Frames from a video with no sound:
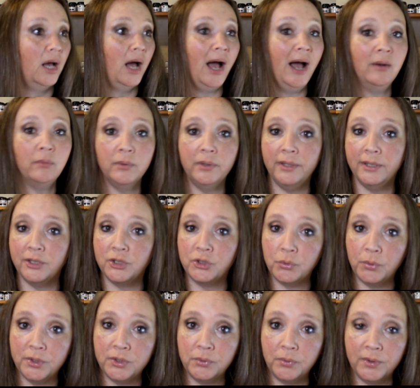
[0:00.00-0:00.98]
I really
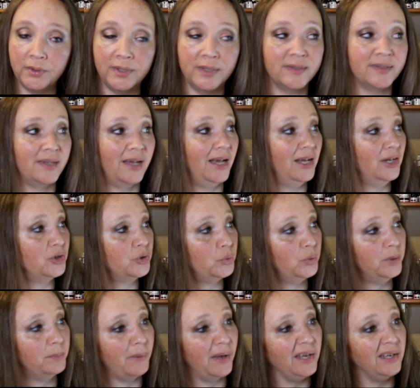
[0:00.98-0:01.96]
enjoy doing this. I
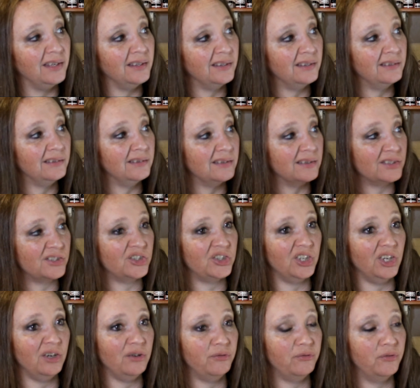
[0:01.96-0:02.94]
enjoy making the
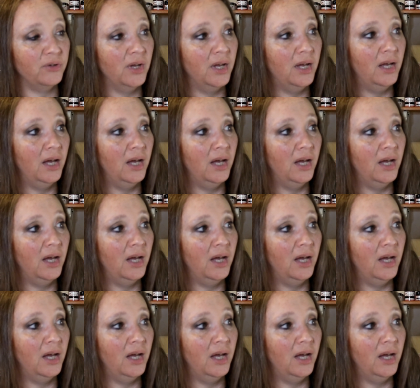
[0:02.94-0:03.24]
stuff,